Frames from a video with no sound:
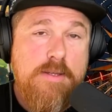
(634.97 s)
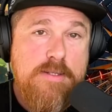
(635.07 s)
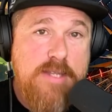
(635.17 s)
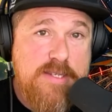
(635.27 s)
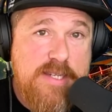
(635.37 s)

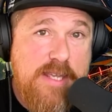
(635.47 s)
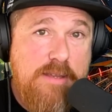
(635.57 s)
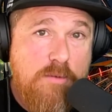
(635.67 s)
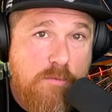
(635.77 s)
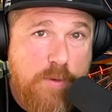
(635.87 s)
Disney
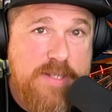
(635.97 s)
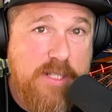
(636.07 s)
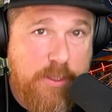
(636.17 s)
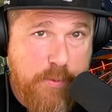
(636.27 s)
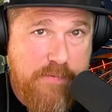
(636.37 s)

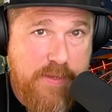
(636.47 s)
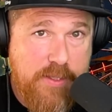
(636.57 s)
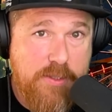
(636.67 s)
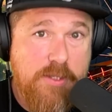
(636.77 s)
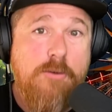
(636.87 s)
recently
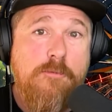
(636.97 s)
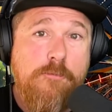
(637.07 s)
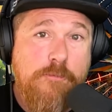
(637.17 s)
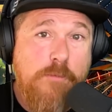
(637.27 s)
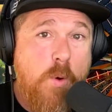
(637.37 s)
revealed
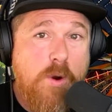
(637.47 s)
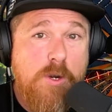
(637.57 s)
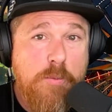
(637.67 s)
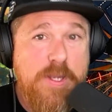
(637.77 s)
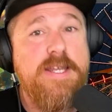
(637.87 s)
4
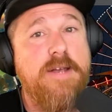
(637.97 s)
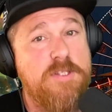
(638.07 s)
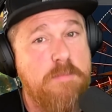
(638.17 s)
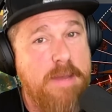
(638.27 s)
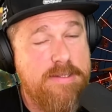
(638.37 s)
retail
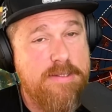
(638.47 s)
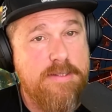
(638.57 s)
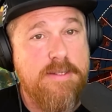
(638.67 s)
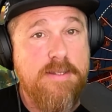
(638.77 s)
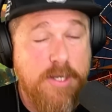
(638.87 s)

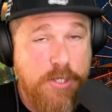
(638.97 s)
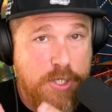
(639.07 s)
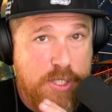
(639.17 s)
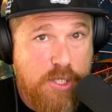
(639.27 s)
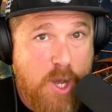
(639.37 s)
spaces that are going
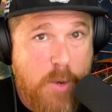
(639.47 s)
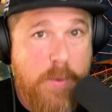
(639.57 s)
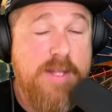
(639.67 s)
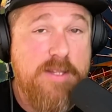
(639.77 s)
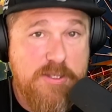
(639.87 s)
to go
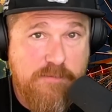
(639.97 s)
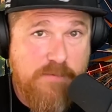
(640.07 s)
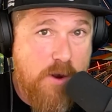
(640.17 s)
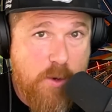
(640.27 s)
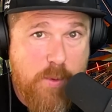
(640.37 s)
in this
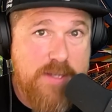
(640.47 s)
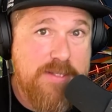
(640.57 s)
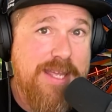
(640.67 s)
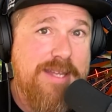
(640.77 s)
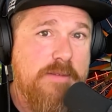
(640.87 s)
far
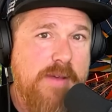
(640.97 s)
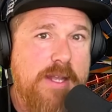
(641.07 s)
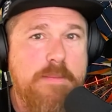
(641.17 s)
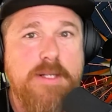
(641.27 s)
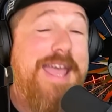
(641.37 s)
West End
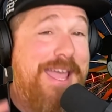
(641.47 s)
development.